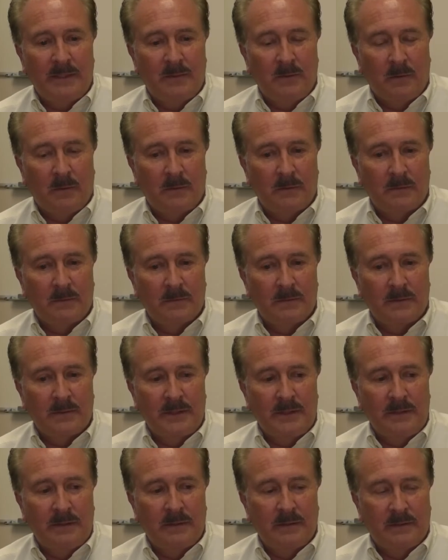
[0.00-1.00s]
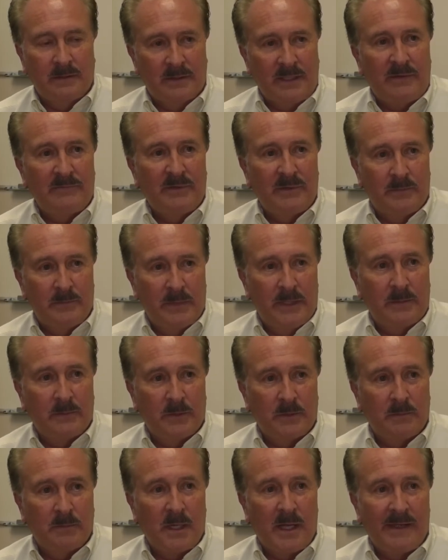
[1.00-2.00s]
daughter is the 7th
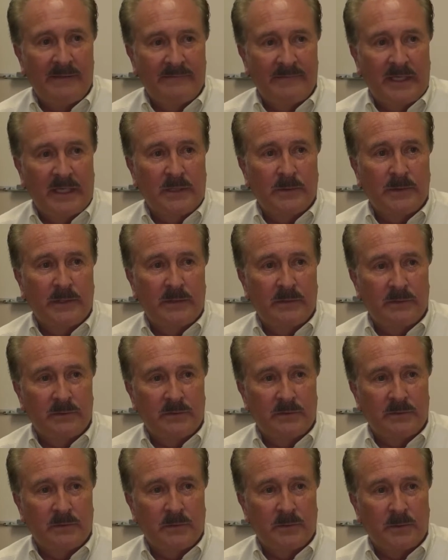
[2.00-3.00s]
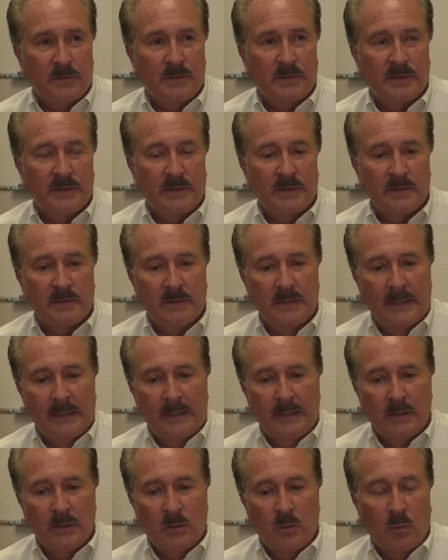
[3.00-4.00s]
member of my family to serve since
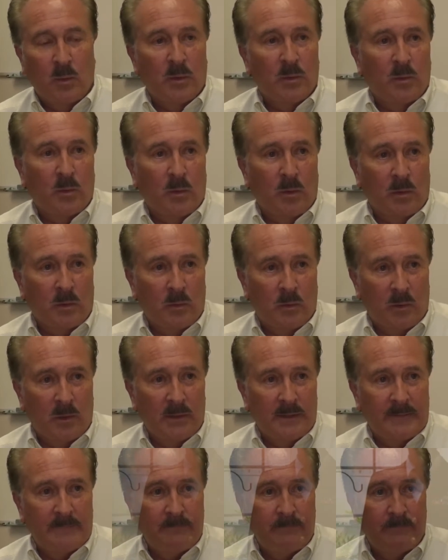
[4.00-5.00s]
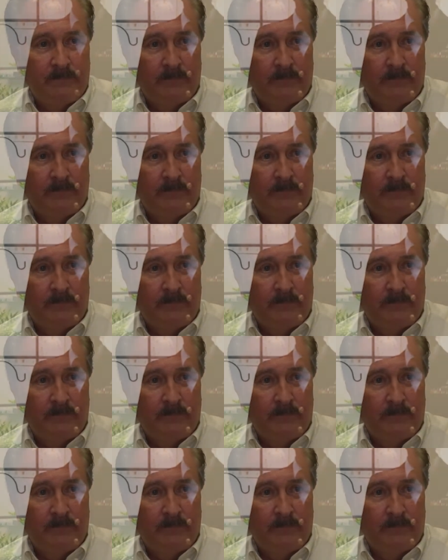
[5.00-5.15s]
World War I.